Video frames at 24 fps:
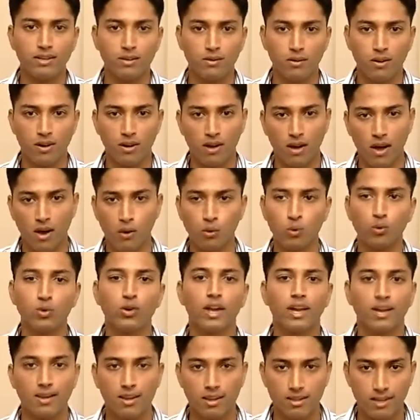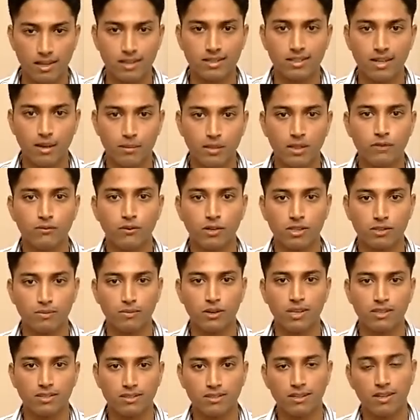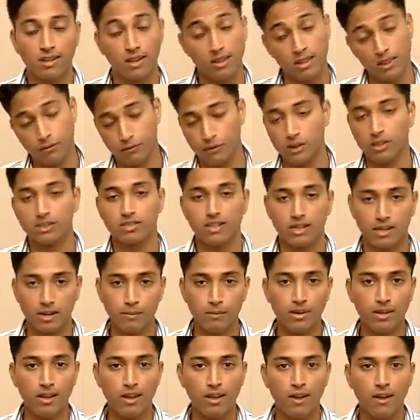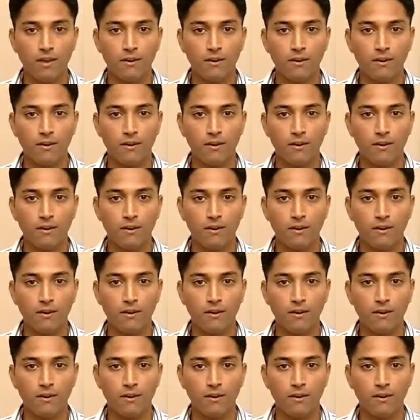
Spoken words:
how could I clear the exam in the first place and in the first attempt?